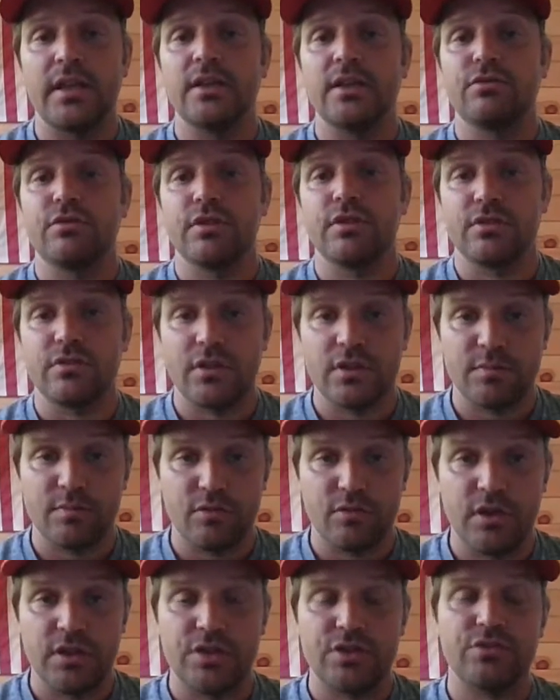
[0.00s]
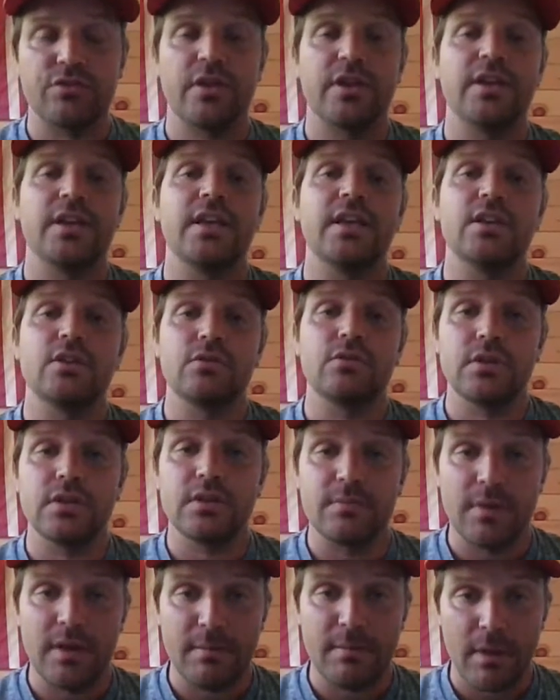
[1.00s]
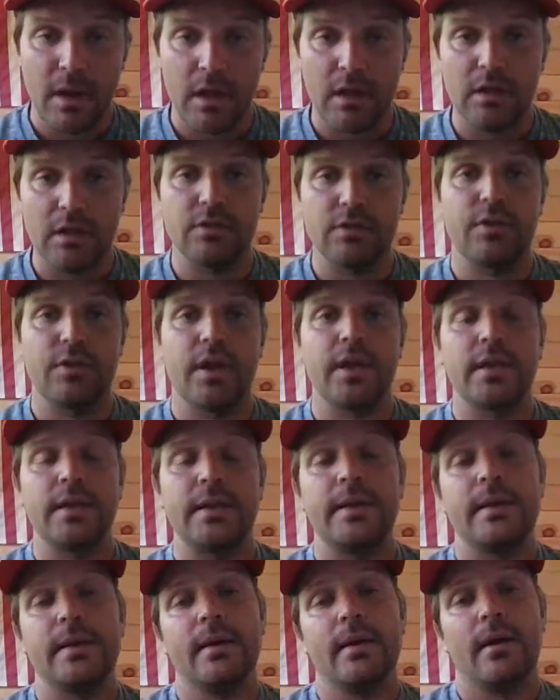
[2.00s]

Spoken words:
increase respiration rate, increase metabolic rate.